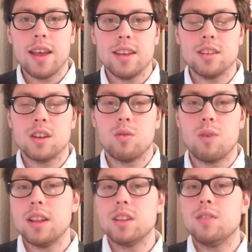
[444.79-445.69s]
is a
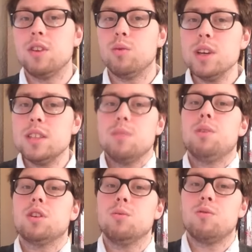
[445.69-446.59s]
relatively recent
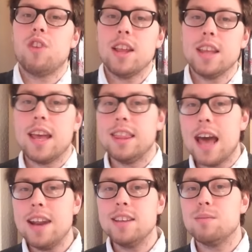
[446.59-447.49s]
BookTube friend, and
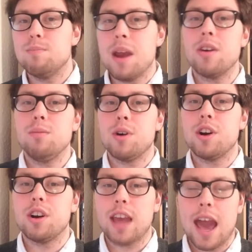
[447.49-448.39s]
that is Mary
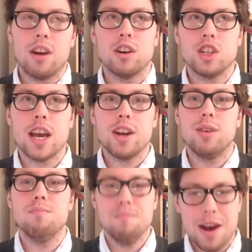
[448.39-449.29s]
Berg at her
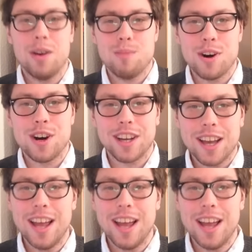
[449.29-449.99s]
channel Mary Berg.